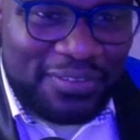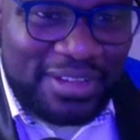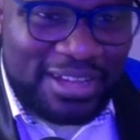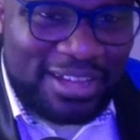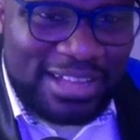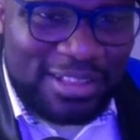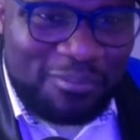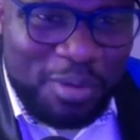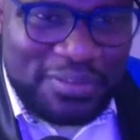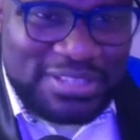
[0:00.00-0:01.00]
uh, I
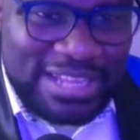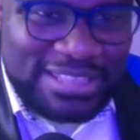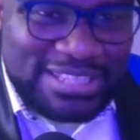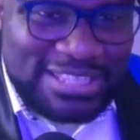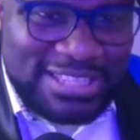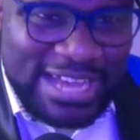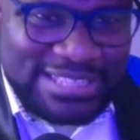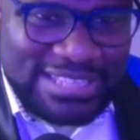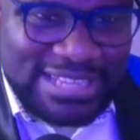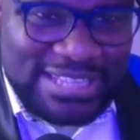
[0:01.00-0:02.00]
love movies like this. This guy
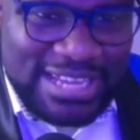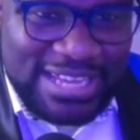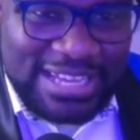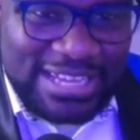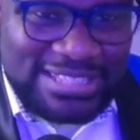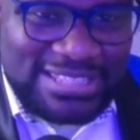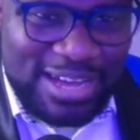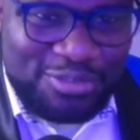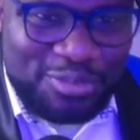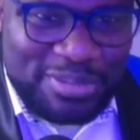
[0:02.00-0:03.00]
says it's
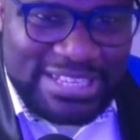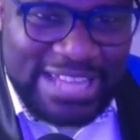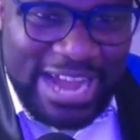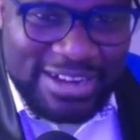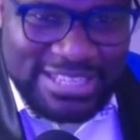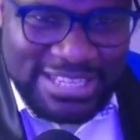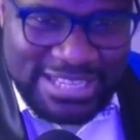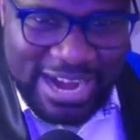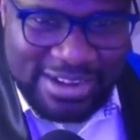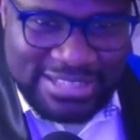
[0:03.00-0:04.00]
100% guarantee
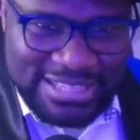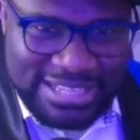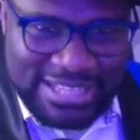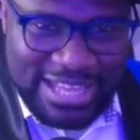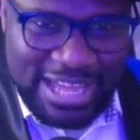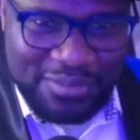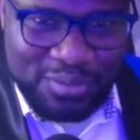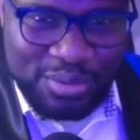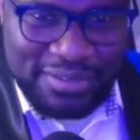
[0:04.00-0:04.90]
guarantee that everyone